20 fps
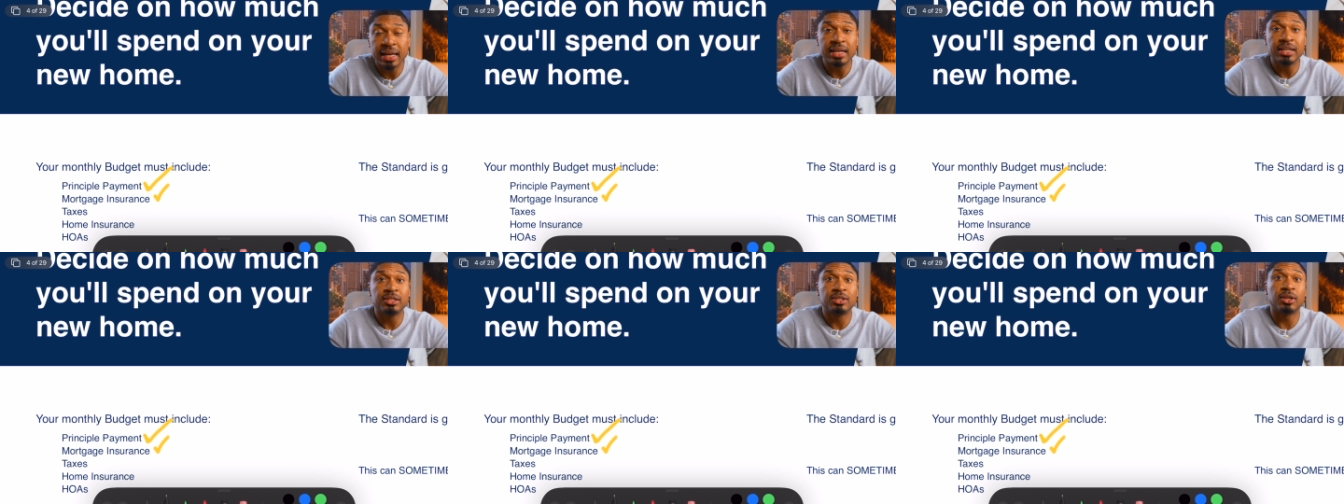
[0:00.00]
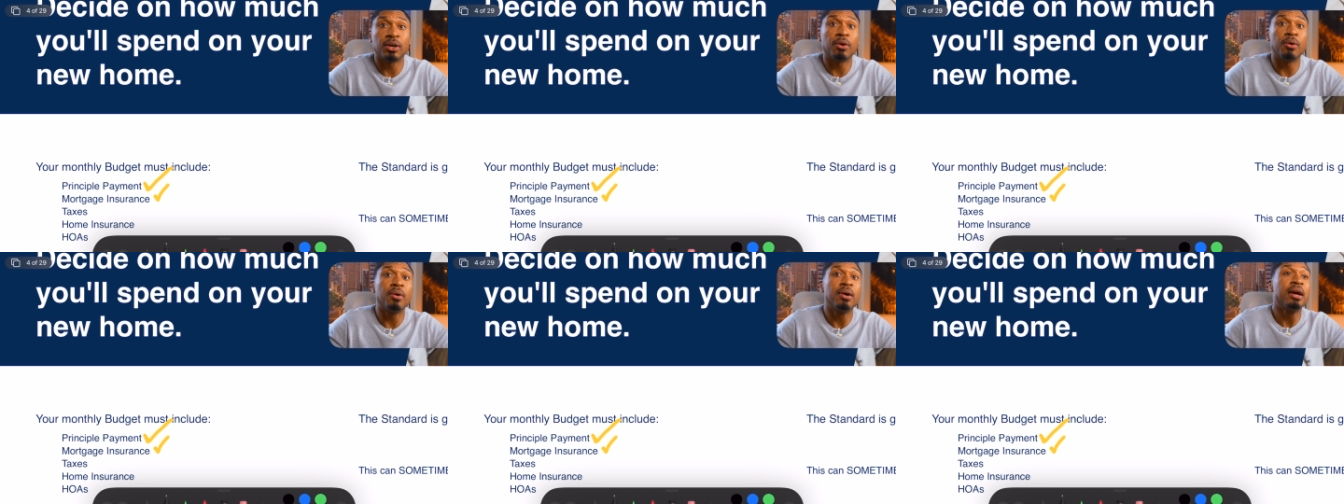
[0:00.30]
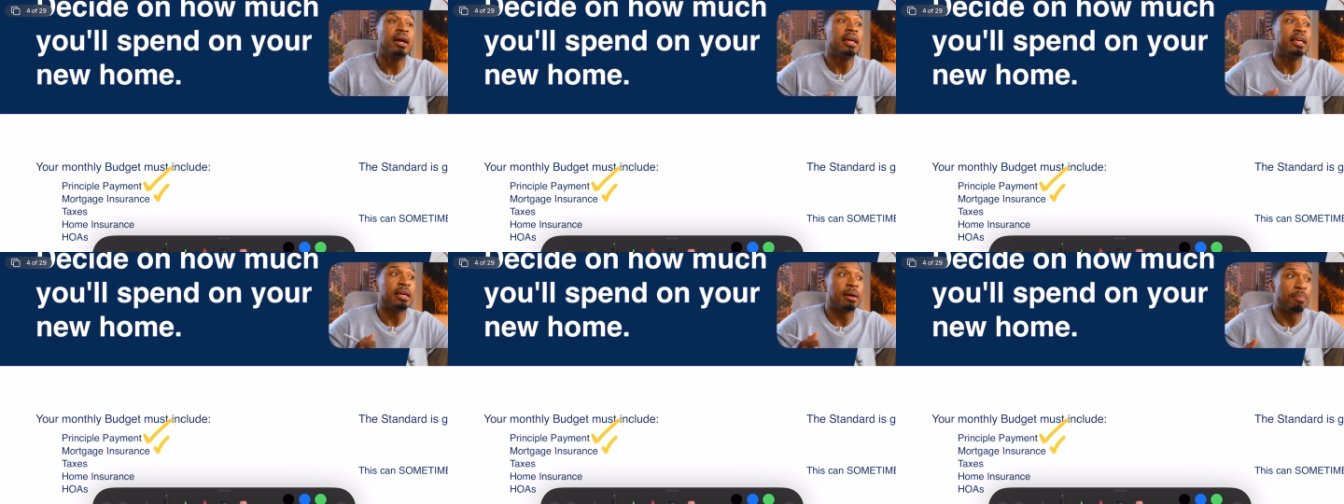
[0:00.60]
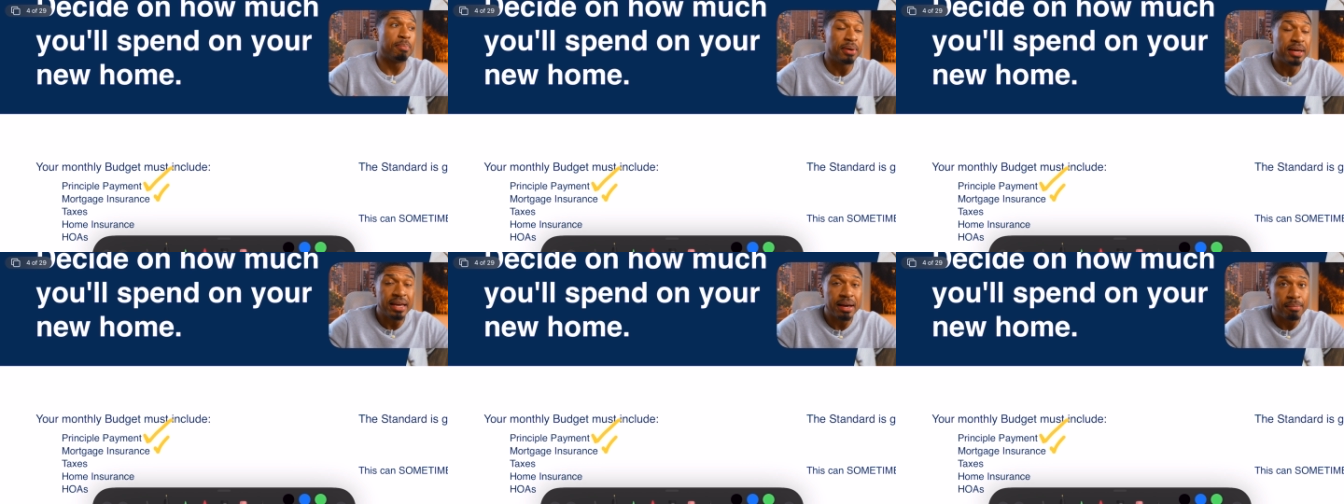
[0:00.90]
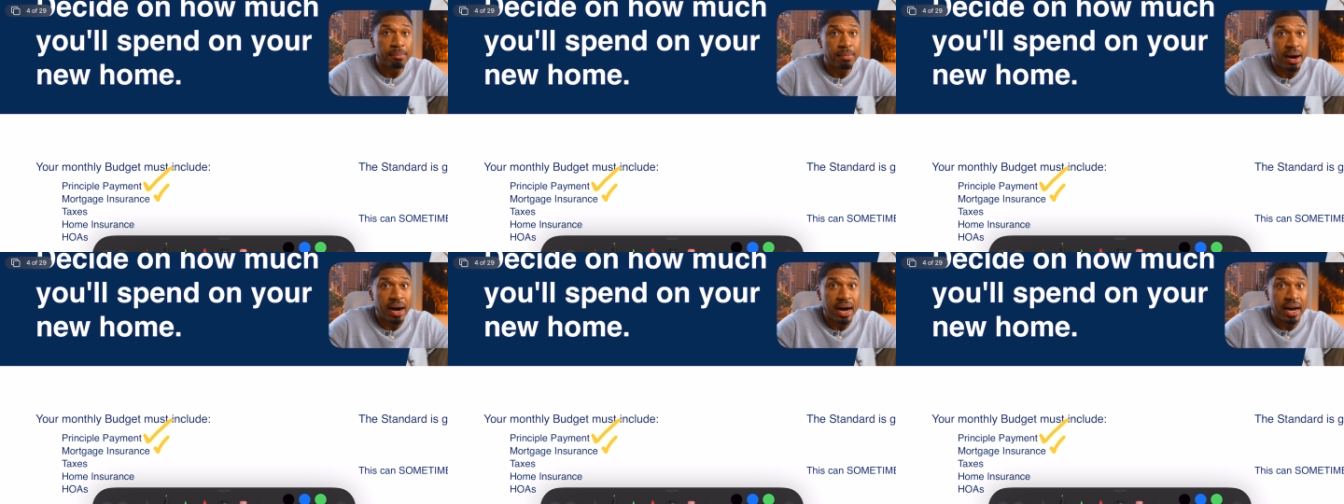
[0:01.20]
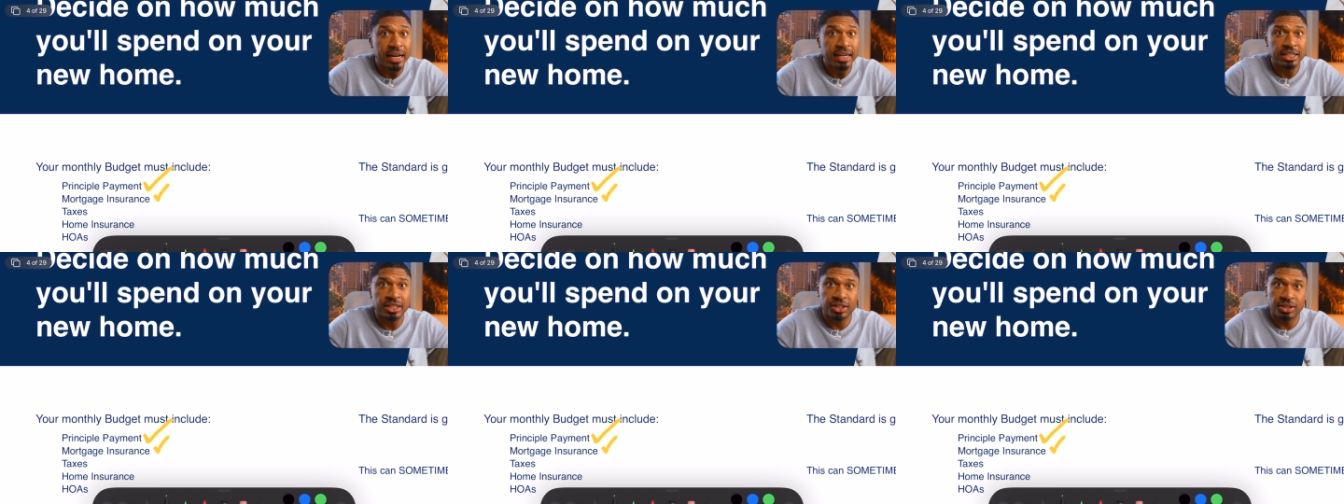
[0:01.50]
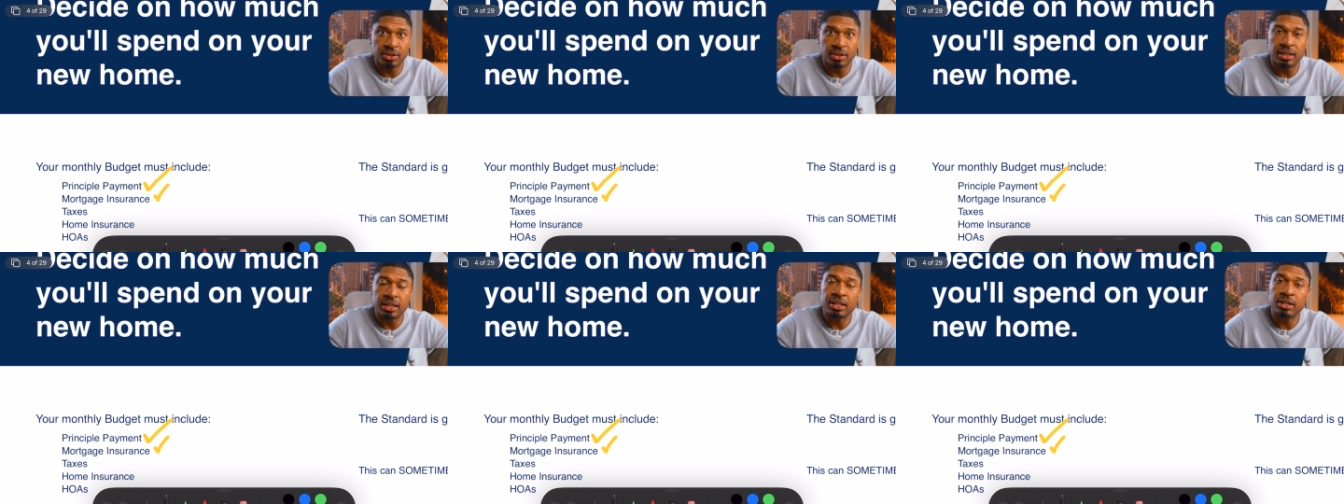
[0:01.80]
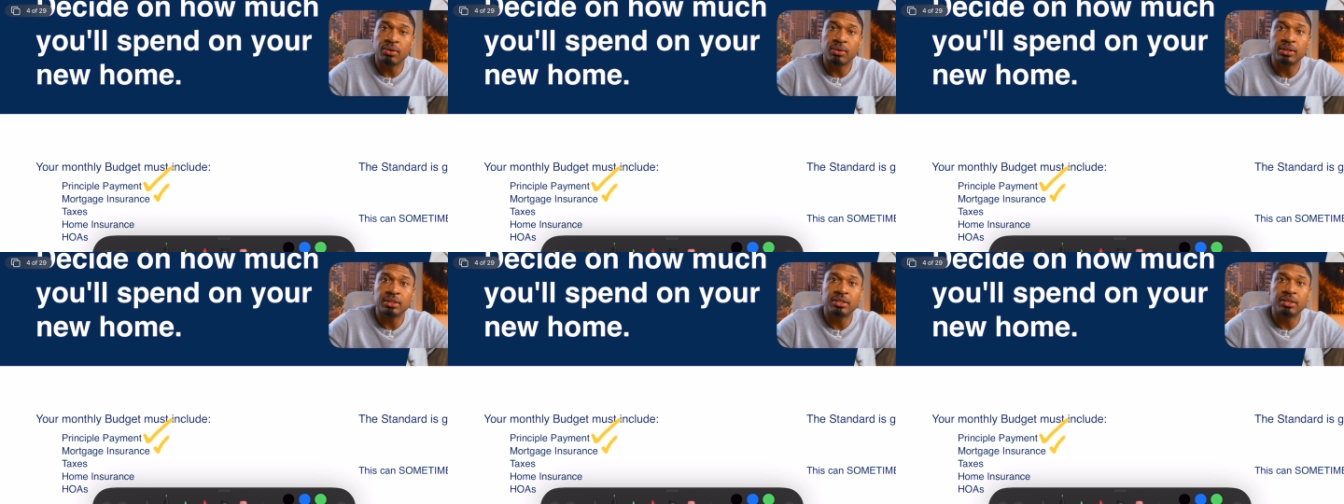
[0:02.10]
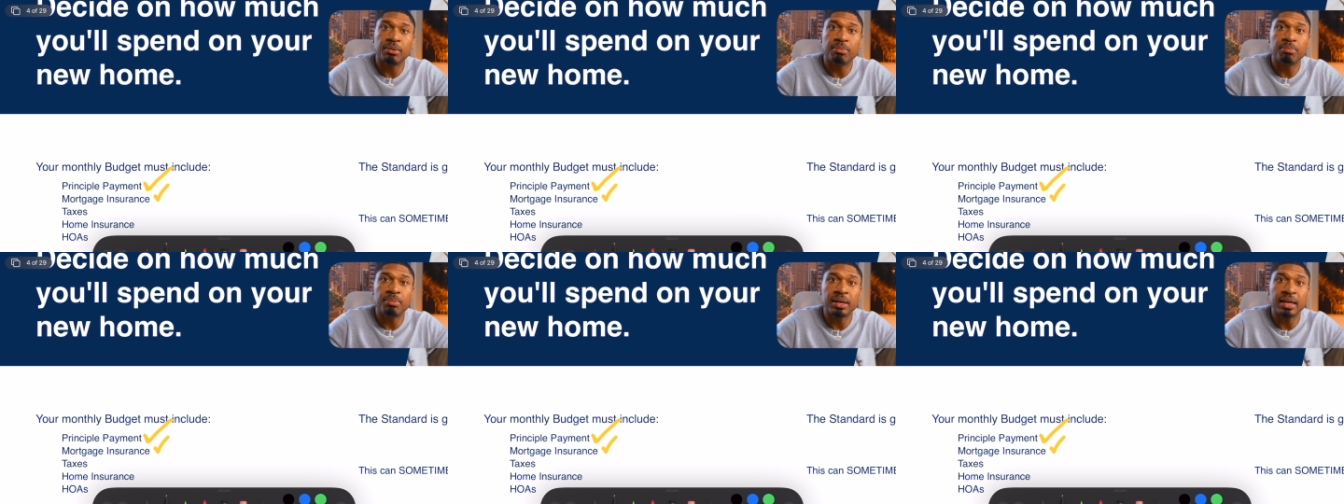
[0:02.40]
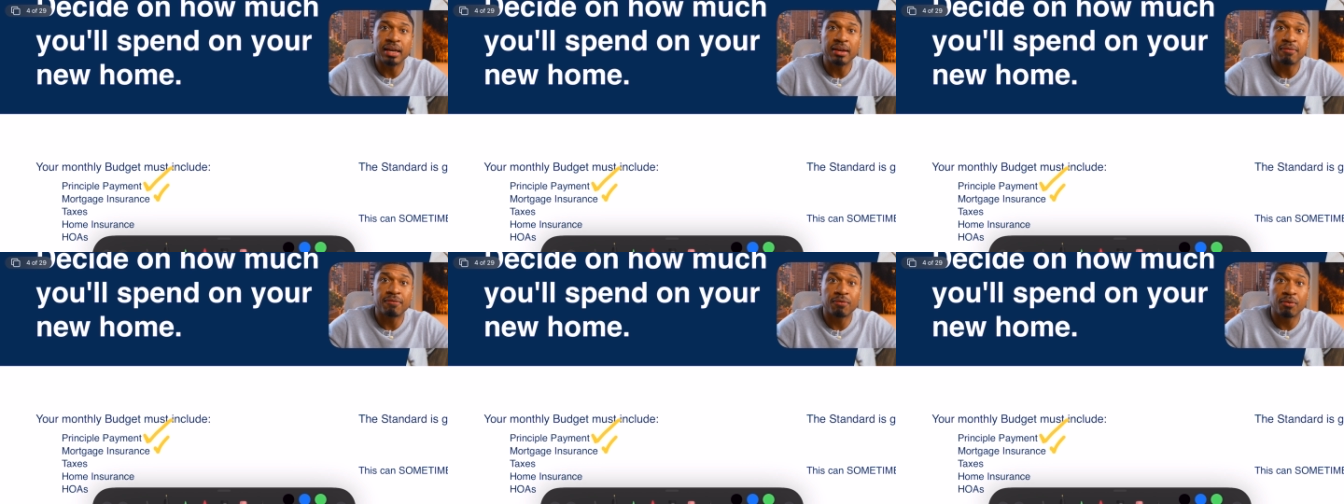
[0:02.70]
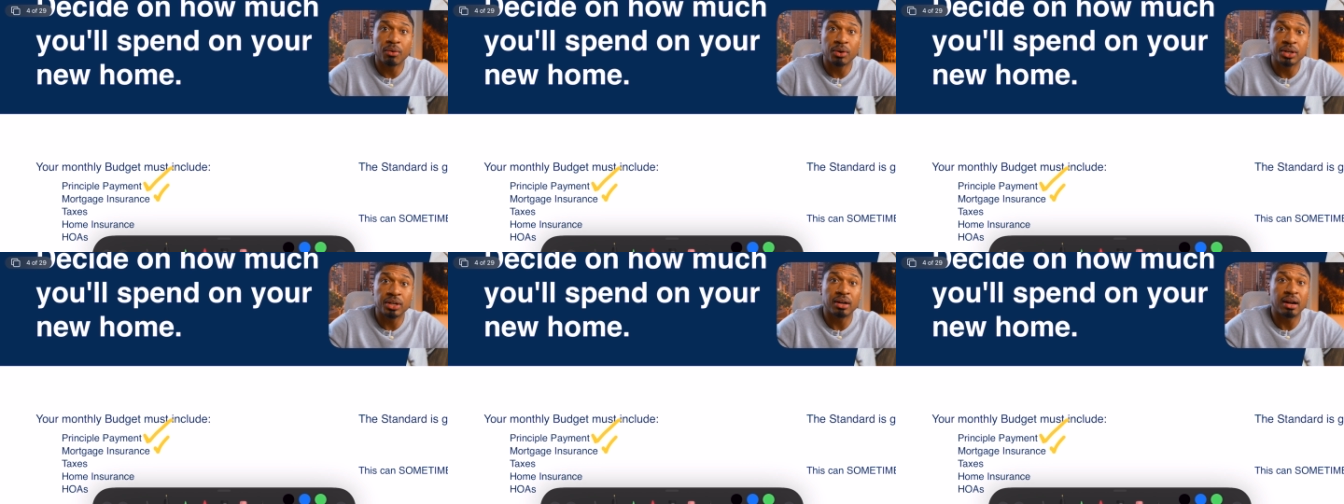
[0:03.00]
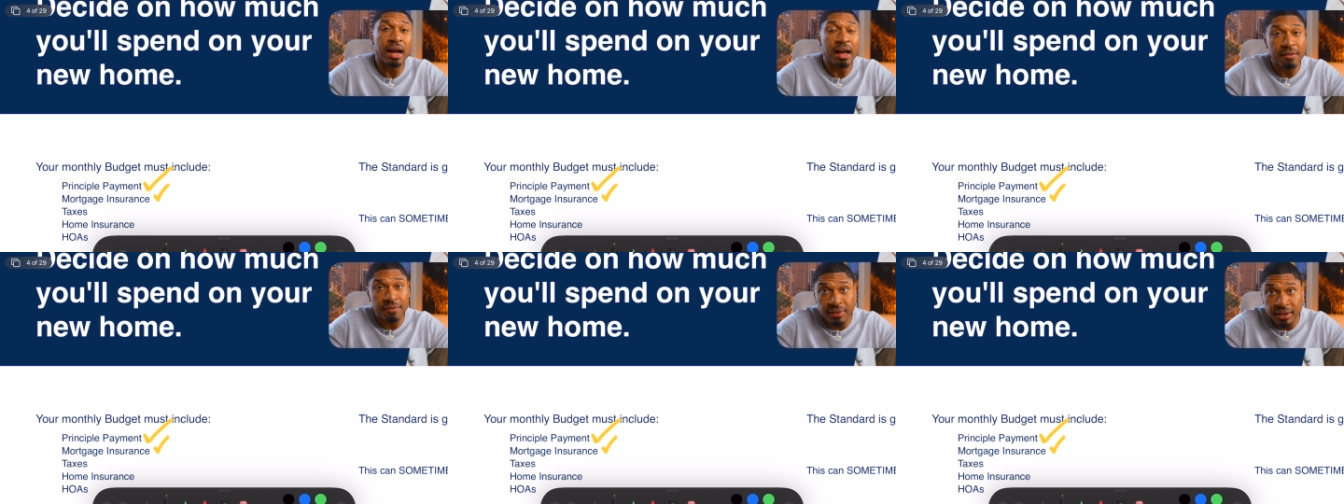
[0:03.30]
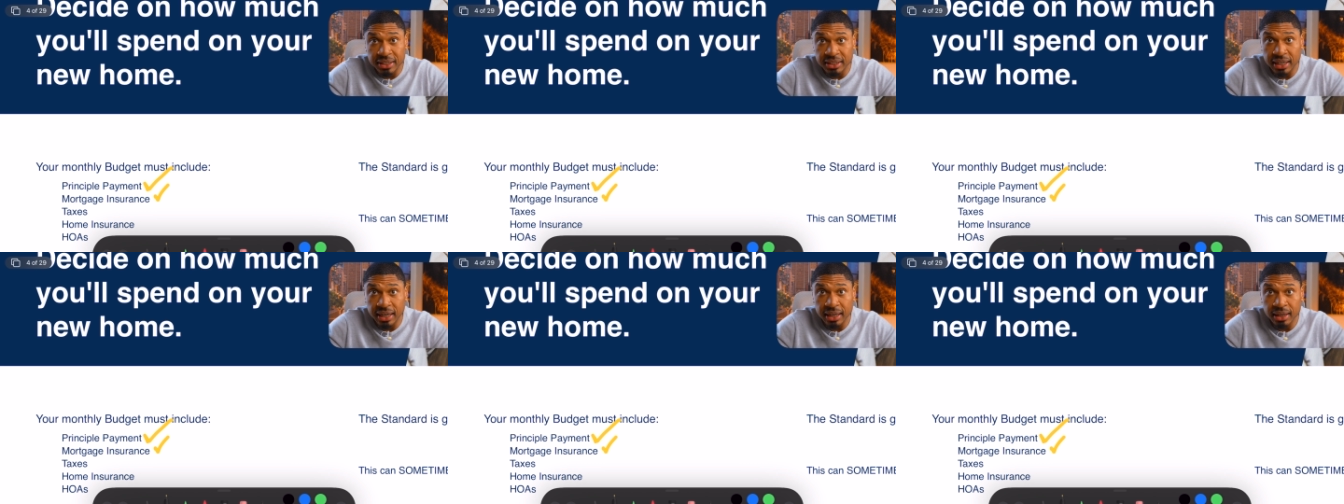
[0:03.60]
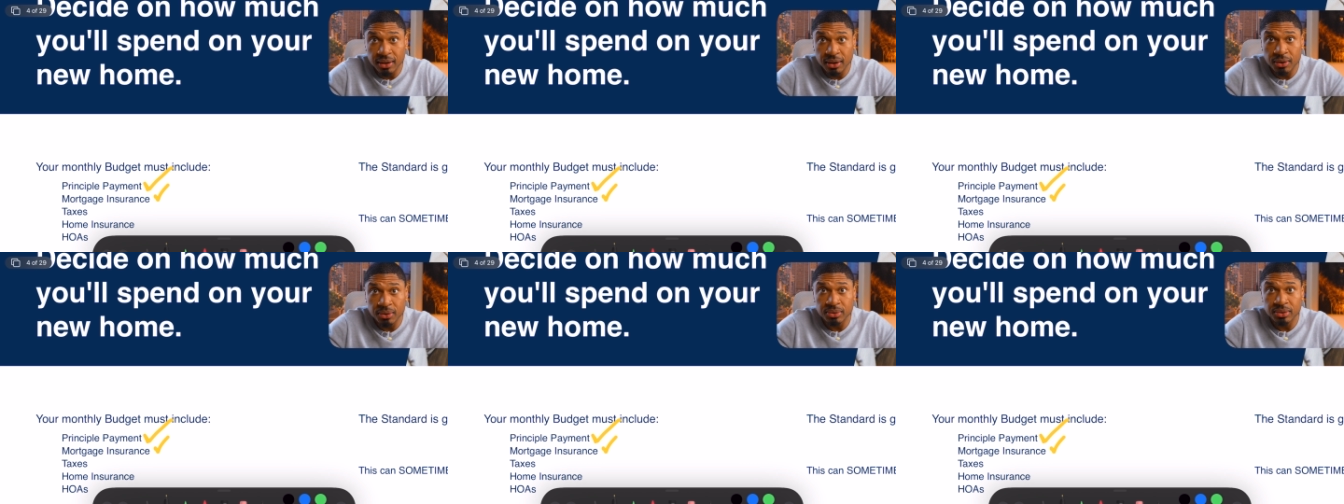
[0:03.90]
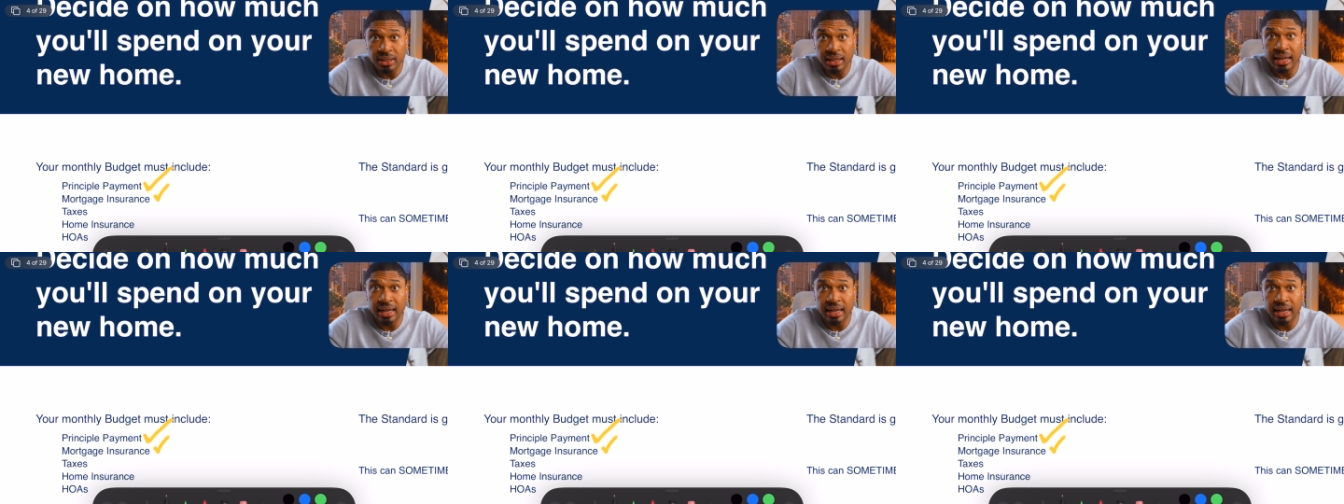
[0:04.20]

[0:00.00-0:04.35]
So your PMI is generally going to be for your FHA loans,